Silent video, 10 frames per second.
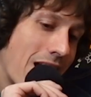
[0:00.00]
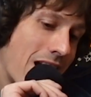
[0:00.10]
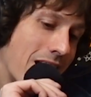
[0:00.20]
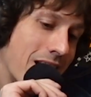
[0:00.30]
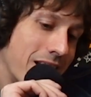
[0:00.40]

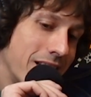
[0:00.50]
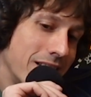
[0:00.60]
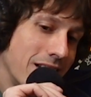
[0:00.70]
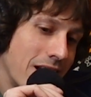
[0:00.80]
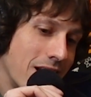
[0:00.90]

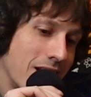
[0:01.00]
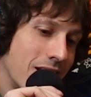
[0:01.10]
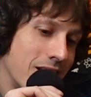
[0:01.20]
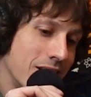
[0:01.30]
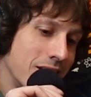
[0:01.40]
and
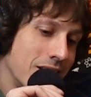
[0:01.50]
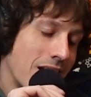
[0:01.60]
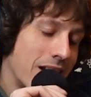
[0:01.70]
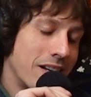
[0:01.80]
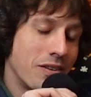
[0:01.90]

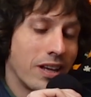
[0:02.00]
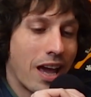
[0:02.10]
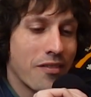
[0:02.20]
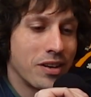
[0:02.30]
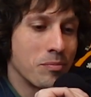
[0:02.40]
I didn't really
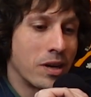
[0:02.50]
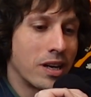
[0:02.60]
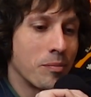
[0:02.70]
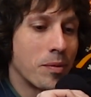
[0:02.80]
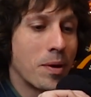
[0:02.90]
have any
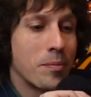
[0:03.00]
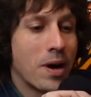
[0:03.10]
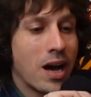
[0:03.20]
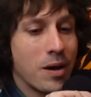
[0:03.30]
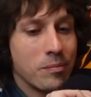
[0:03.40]
money, but my
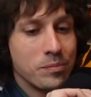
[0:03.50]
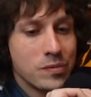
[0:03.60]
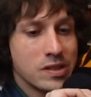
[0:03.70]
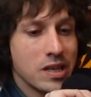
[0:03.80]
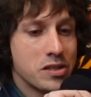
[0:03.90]
mom
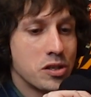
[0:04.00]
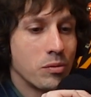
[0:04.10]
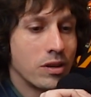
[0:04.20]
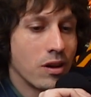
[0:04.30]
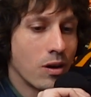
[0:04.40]
said she
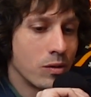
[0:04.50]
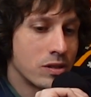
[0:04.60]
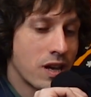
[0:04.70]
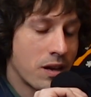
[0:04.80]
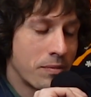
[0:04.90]
would go
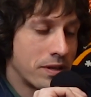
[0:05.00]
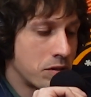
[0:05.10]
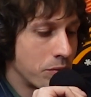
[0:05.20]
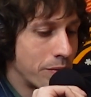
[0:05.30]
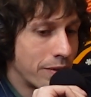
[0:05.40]
take me
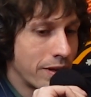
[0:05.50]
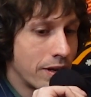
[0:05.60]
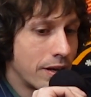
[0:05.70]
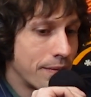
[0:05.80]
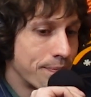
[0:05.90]
to
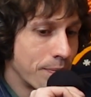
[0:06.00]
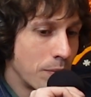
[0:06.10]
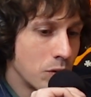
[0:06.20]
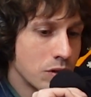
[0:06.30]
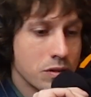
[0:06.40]
the
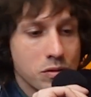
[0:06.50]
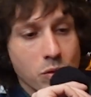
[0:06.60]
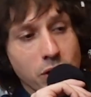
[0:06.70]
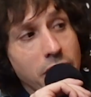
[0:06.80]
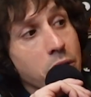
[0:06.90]
music
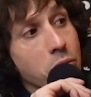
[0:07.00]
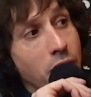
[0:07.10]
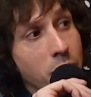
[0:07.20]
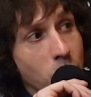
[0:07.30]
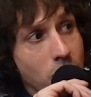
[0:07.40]
store and I could
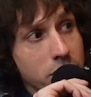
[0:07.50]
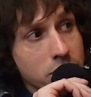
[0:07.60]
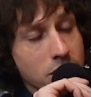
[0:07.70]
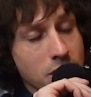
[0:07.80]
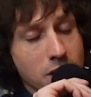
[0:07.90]
rent one.
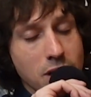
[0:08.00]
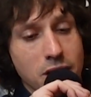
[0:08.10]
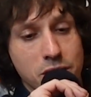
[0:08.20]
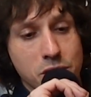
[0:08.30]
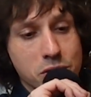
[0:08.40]

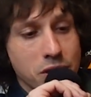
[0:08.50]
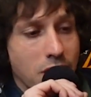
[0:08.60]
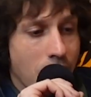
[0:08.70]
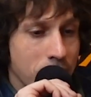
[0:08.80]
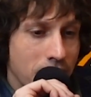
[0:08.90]
So she
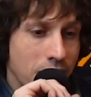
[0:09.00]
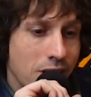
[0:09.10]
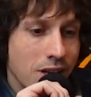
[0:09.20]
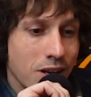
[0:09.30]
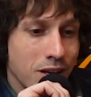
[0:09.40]
got me
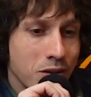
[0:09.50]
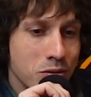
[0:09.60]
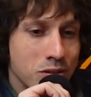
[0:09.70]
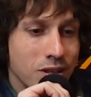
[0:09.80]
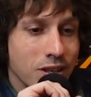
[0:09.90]
the
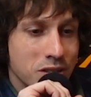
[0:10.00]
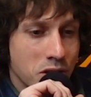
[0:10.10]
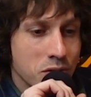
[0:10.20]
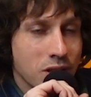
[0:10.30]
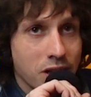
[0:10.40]
acoustic. She
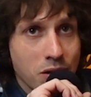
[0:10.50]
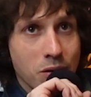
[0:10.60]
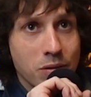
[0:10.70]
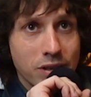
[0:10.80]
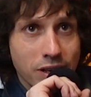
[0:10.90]
was like,
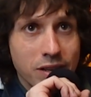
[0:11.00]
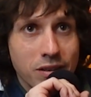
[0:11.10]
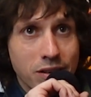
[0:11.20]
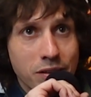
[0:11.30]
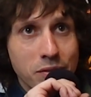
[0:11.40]
"Go and get
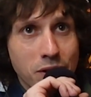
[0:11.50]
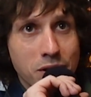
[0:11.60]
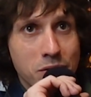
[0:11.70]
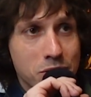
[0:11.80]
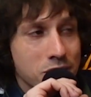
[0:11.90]
your
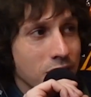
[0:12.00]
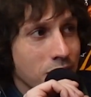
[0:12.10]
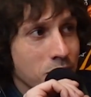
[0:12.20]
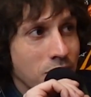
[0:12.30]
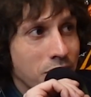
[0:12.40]

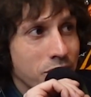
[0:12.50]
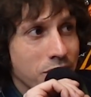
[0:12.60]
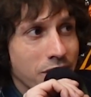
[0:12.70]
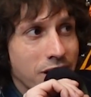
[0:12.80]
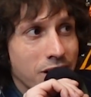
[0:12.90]
acoustic, whatever,
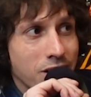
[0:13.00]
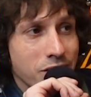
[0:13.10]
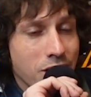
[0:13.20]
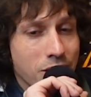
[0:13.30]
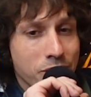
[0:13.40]
get it on
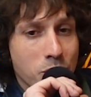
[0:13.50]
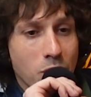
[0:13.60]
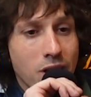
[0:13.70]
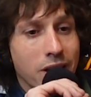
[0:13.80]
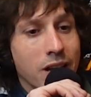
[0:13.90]
off the
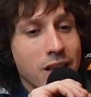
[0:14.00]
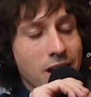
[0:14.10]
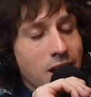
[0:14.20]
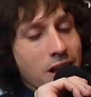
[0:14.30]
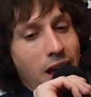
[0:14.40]
wall." And
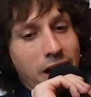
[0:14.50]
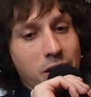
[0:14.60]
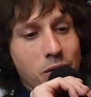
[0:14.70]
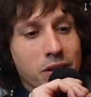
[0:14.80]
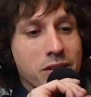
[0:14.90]
I
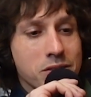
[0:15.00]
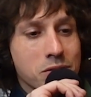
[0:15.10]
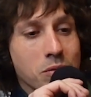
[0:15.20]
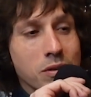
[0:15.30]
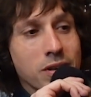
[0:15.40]
go to the
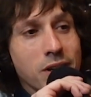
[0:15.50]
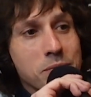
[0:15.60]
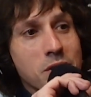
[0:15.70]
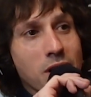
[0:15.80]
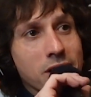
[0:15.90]
store and I'm
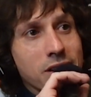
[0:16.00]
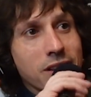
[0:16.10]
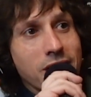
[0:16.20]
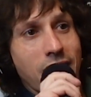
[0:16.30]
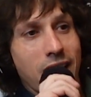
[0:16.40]
talking to
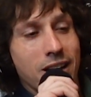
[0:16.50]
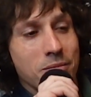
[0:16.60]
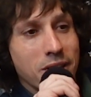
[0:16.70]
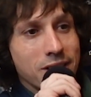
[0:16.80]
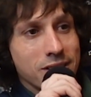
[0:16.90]
the guy and I'm
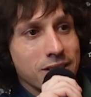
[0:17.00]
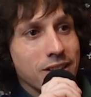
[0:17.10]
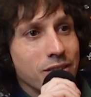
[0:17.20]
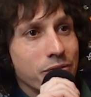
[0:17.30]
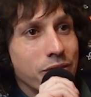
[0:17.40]
like this
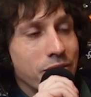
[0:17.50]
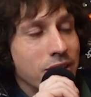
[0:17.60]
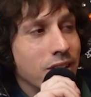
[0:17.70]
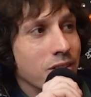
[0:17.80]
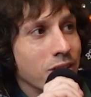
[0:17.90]
little
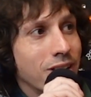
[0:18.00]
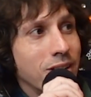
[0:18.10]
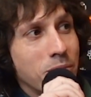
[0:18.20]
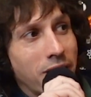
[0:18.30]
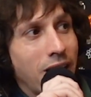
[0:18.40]
15-year-old kid. And
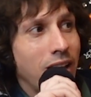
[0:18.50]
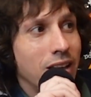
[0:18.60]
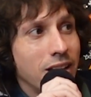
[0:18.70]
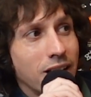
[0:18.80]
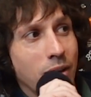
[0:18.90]
I'm like, "Hey,
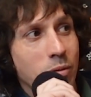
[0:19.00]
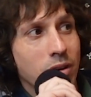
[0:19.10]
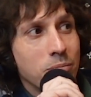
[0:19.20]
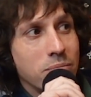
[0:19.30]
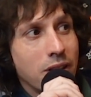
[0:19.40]
like I want
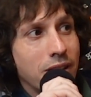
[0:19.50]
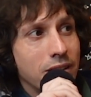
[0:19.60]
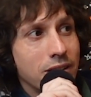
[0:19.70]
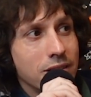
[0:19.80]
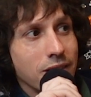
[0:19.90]
to play
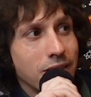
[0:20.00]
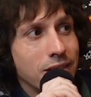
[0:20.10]
guitar."